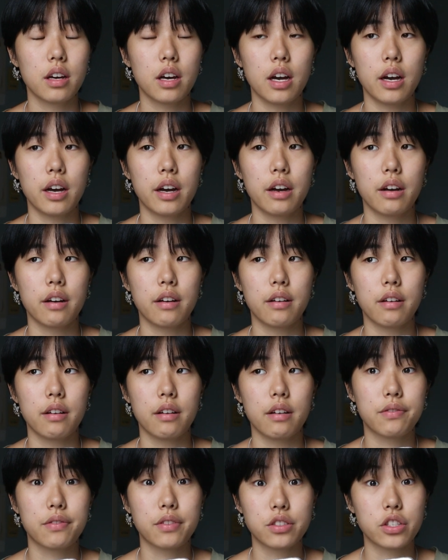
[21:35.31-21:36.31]

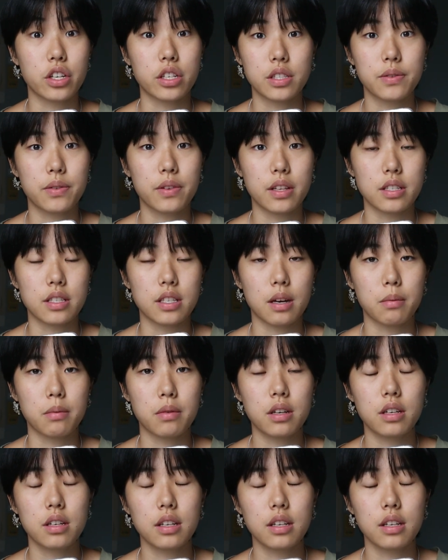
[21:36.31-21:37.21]
for the summer.